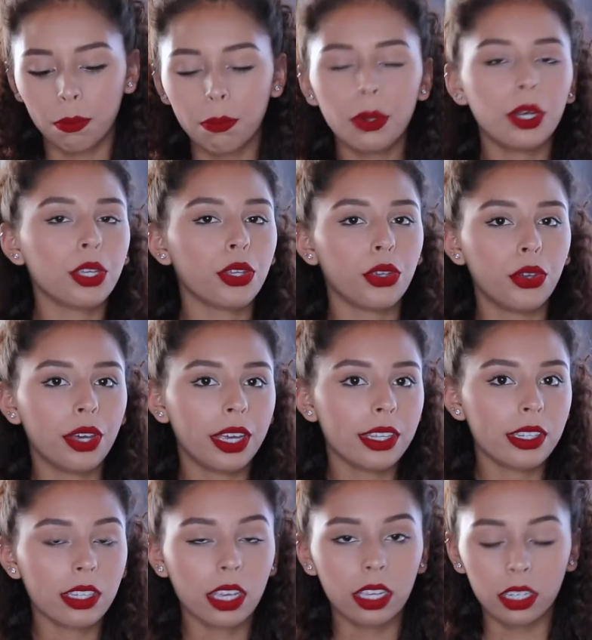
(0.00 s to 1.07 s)
but you
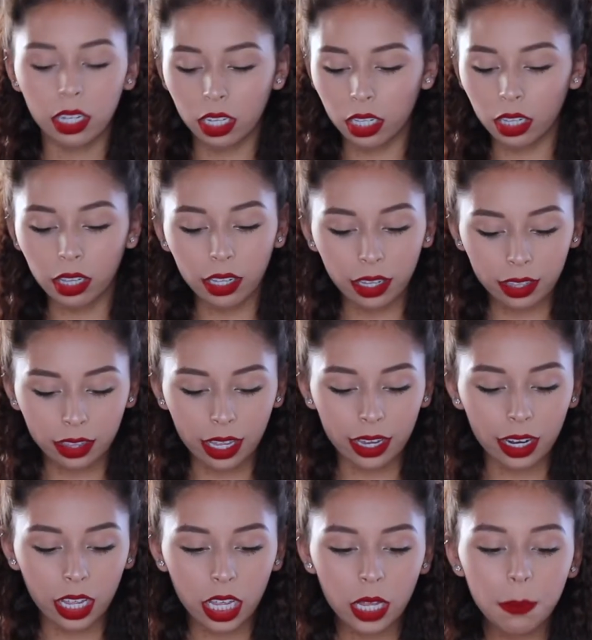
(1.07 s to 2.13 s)
guys can look
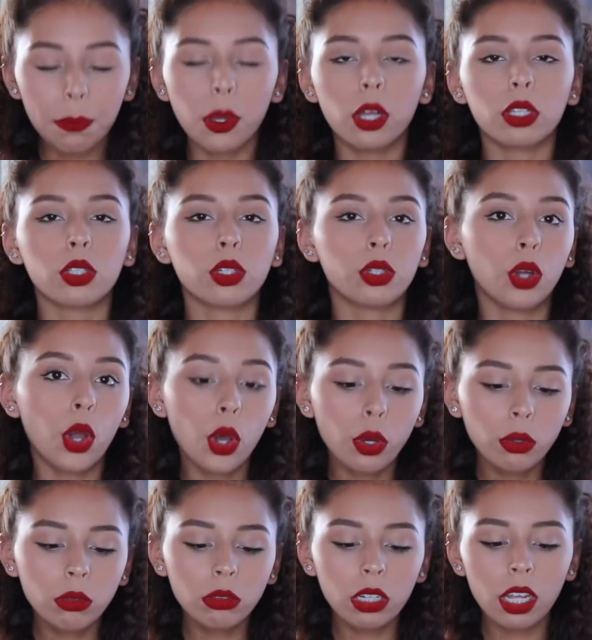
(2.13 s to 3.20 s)
that up on your
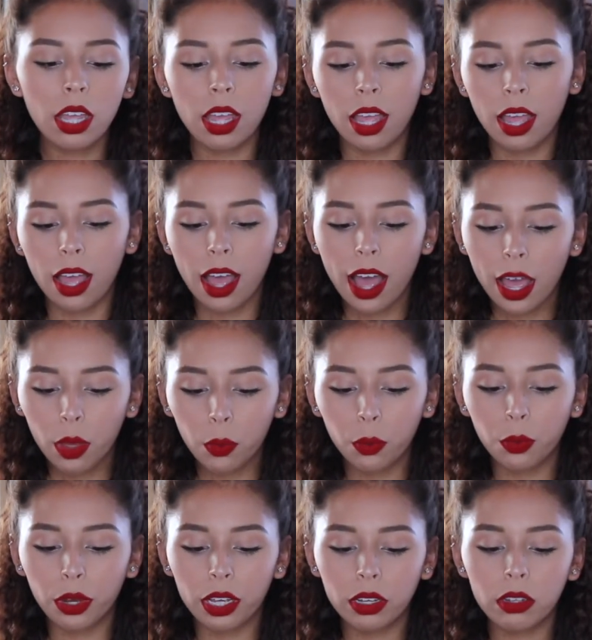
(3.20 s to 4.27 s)
own. I
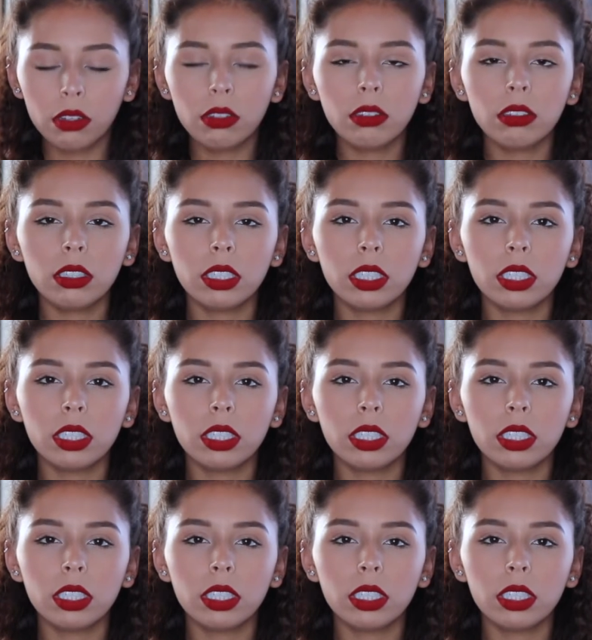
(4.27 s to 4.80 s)
will